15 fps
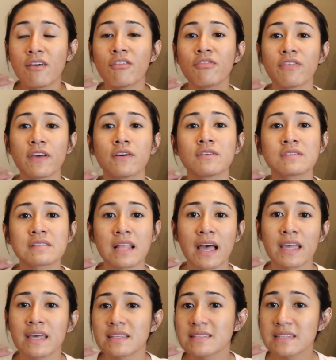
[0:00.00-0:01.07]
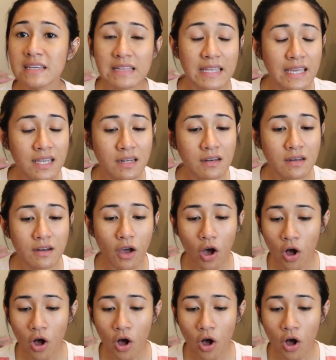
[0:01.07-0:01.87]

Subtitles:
feels like it's clean.